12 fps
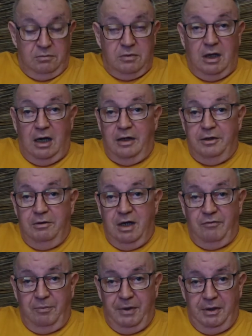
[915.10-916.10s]
Now I do
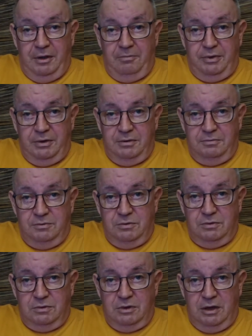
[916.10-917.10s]
have a pump,
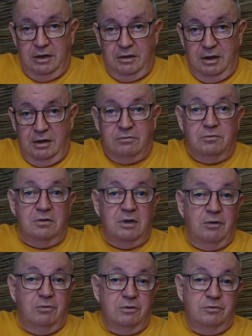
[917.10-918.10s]
and
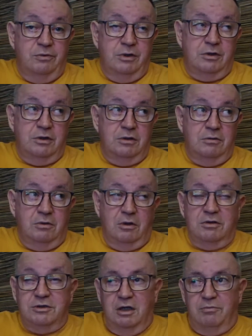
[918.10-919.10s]
that was recently. No,
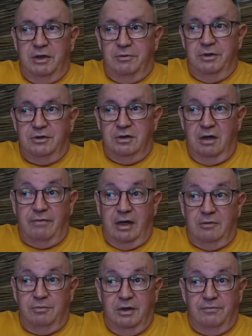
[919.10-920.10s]
it's not been recent. I've had
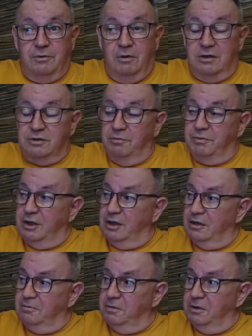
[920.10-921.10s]
a pump for quite some
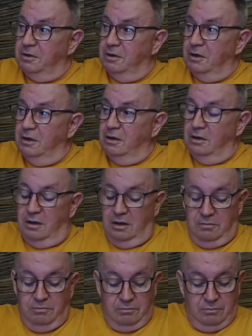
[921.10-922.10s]
time,
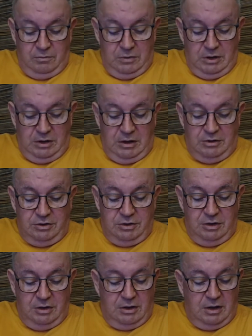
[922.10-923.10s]
and it's
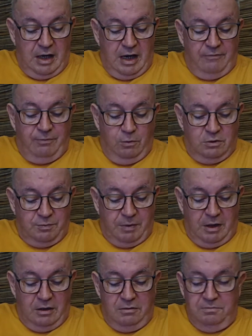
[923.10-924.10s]
half
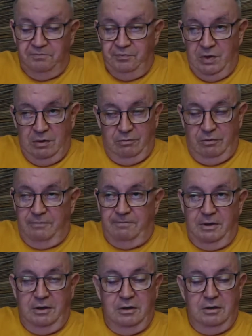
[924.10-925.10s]
horsepower,
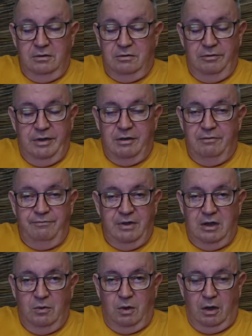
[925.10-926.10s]
roughly
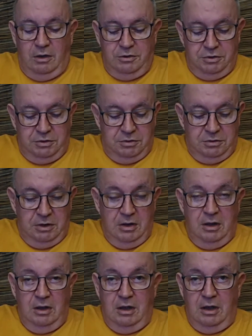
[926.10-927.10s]
350 watts,
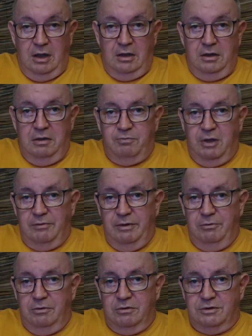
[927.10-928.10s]
and it probably
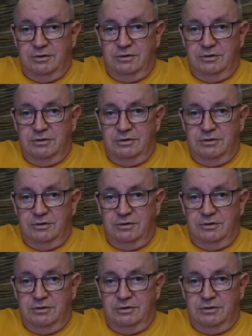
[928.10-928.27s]
will.